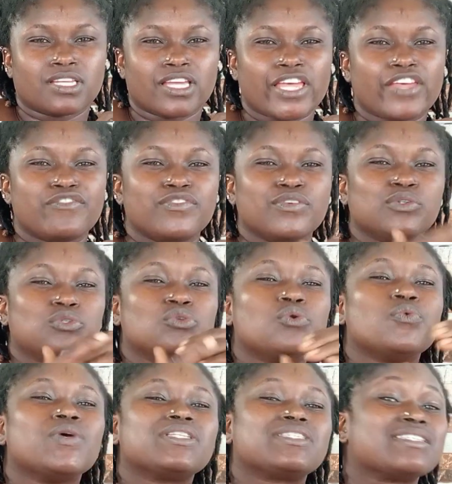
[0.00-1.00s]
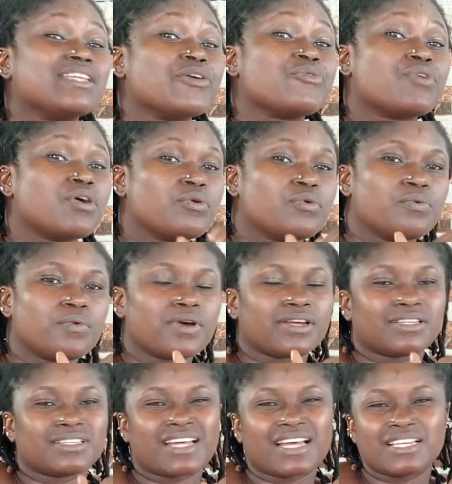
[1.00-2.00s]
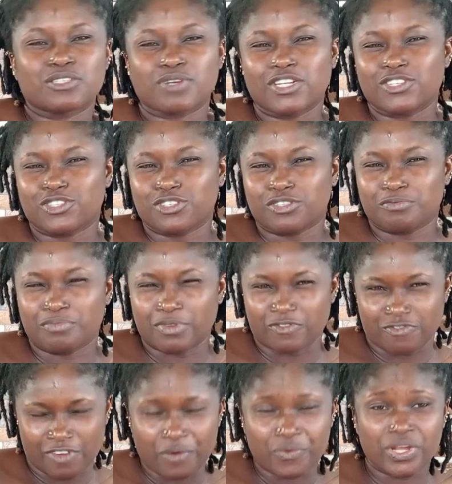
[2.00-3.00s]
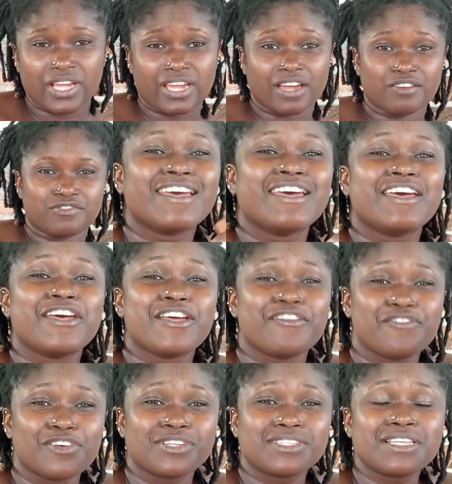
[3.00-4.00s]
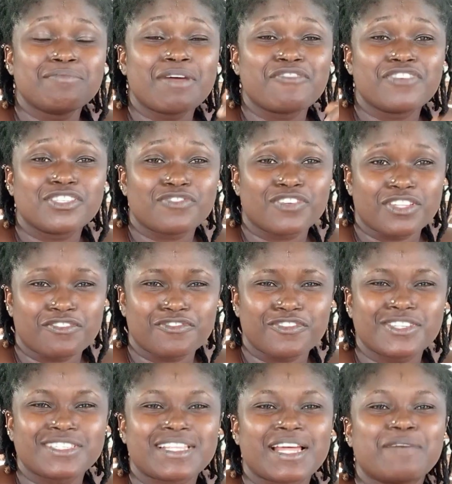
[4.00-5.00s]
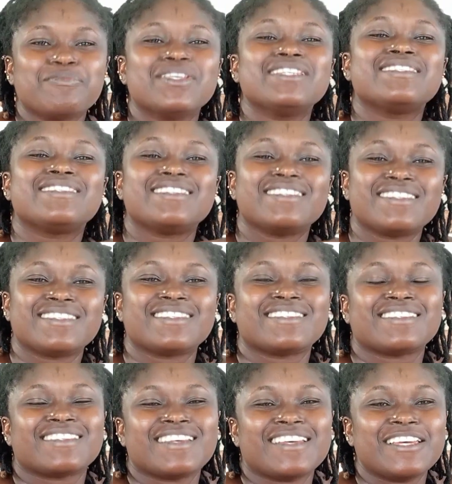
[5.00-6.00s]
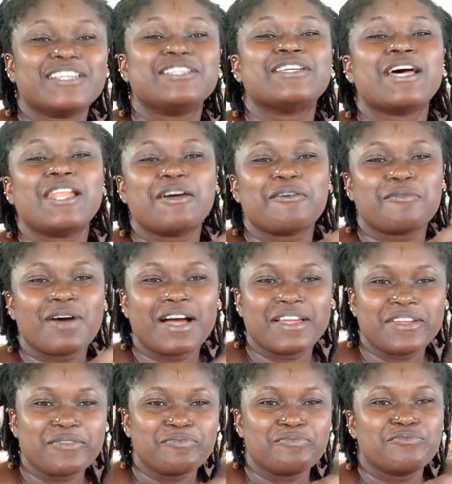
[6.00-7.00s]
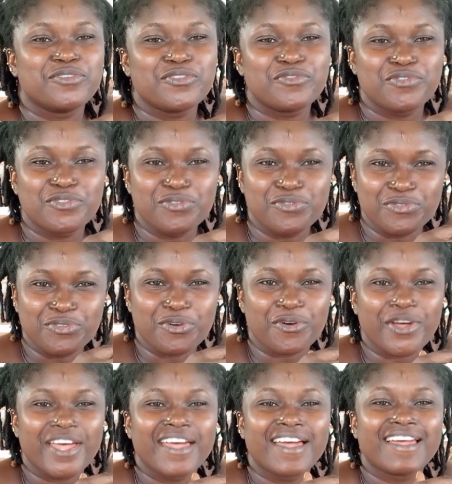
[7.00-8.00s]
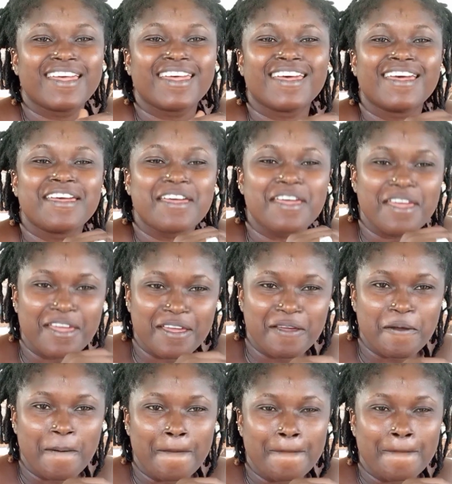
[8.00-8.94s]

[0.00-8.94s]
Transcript: if you do it the wrong way. That is why you should be very careful. If you're seeing my face for the first time, this is Ijele Nwanyi Mmiri Udo, aka